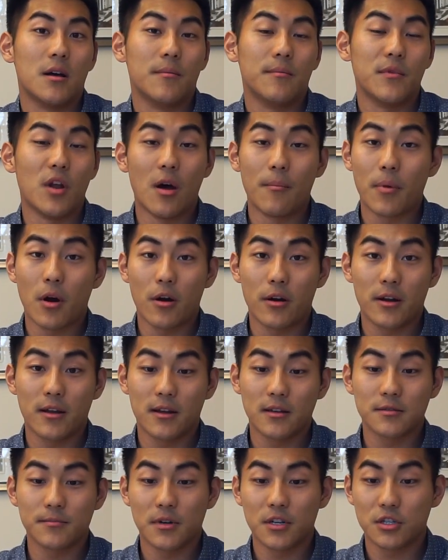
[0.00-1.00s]
not partying
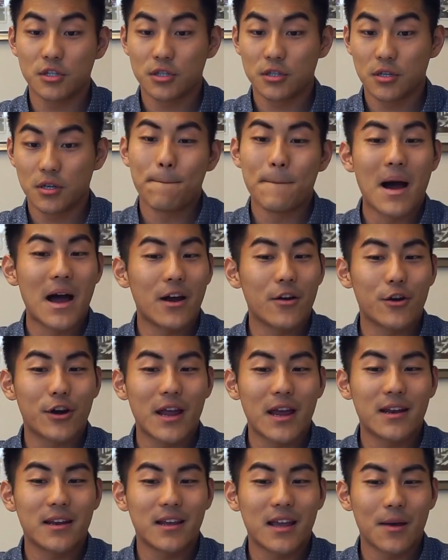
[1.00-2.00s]
as much. My
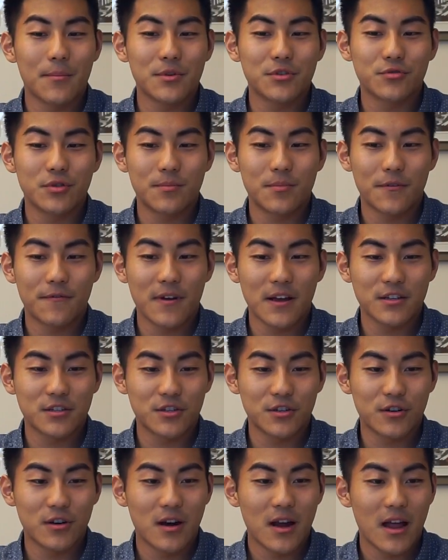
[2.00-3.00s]
organic chemistry
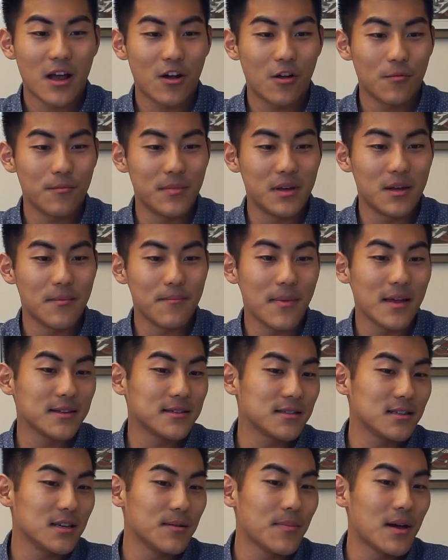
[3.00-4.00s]
professor helped me
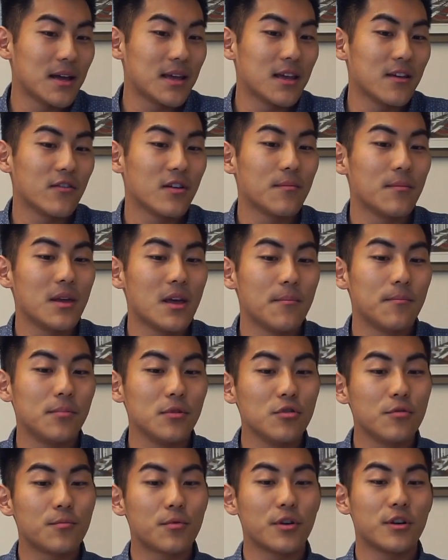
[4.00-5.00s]
immensely by giving me a
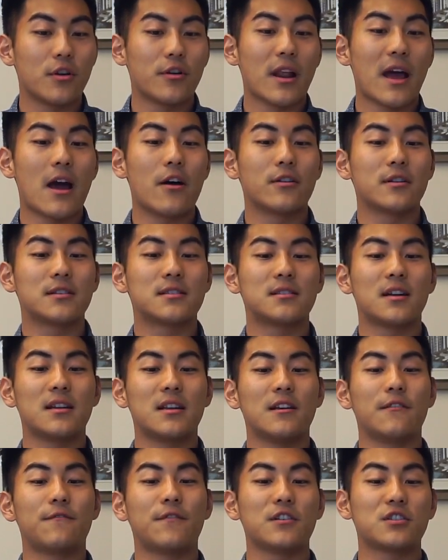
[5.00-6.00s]
blueprint on how to study
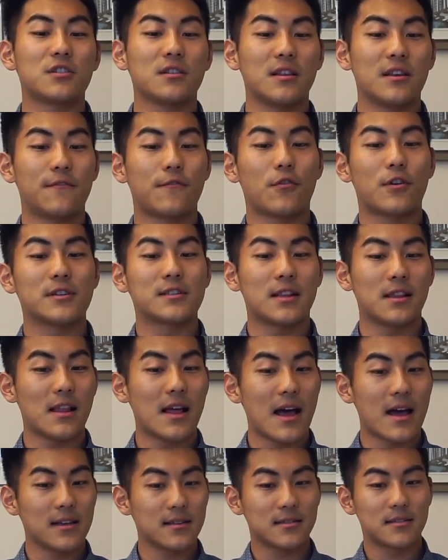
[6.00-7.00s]
efficiently for his
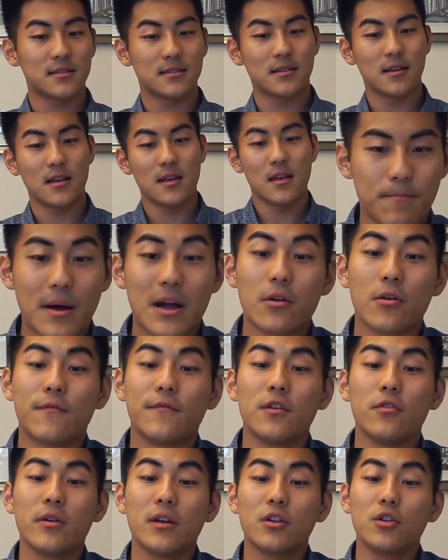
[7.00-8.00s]
class. By
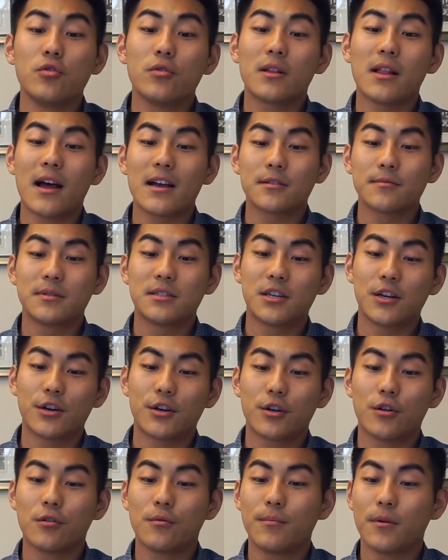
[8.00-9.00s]
reviewing new class
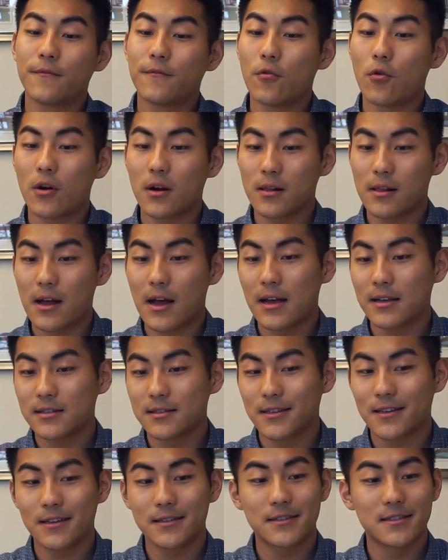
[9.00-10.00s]
material before class
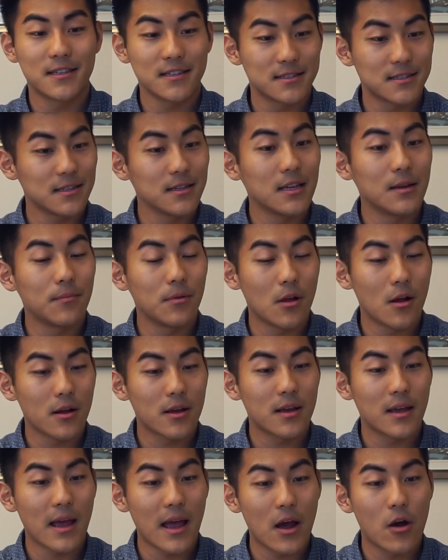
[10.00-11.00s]
and consistently
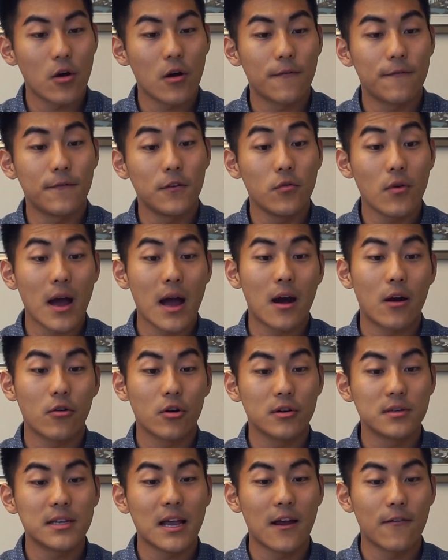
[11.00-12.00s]
blocking out a few
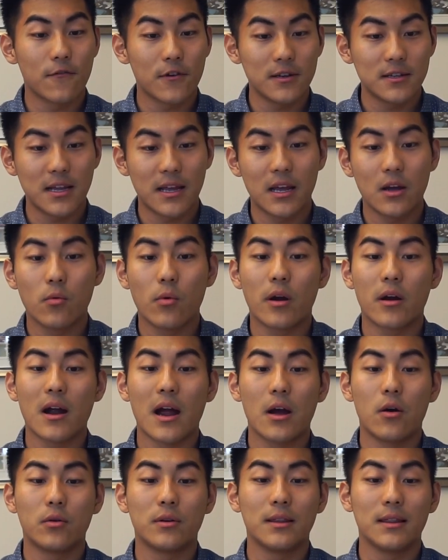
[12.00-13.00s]
hours every day where
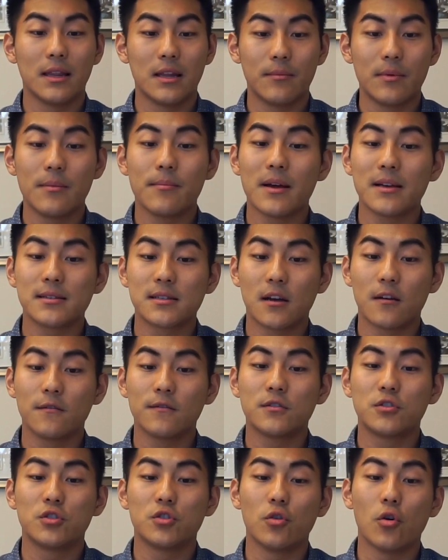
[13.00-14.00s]
I would limit
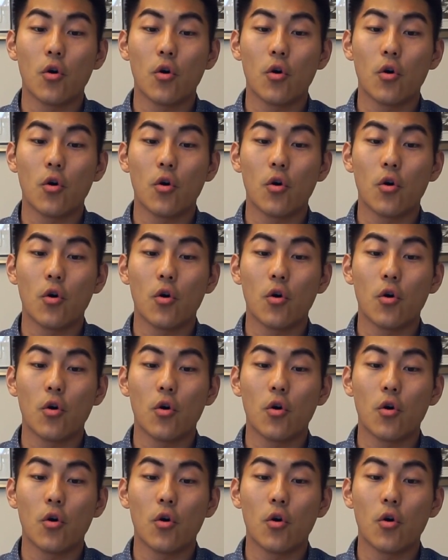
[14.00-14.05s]
myself to